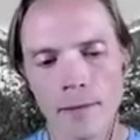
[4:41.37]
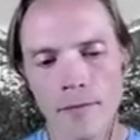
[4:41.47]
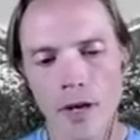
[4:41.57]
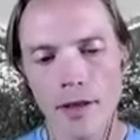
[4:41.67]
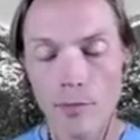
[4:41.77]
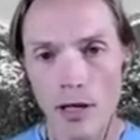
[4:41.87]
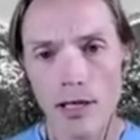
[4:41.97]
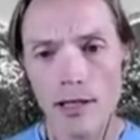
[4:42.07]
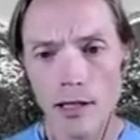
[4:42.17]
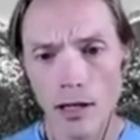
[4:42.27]
And this
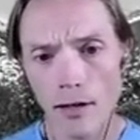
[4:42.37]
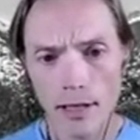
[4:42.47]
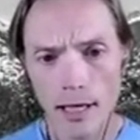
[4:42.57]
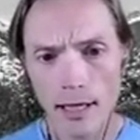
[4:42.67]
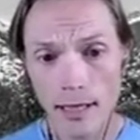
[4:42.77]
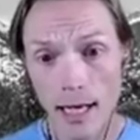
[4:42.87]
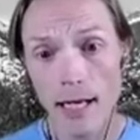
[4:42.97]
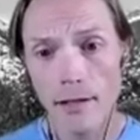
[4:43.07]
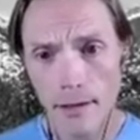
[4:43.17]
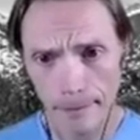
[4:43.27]
process can often take days.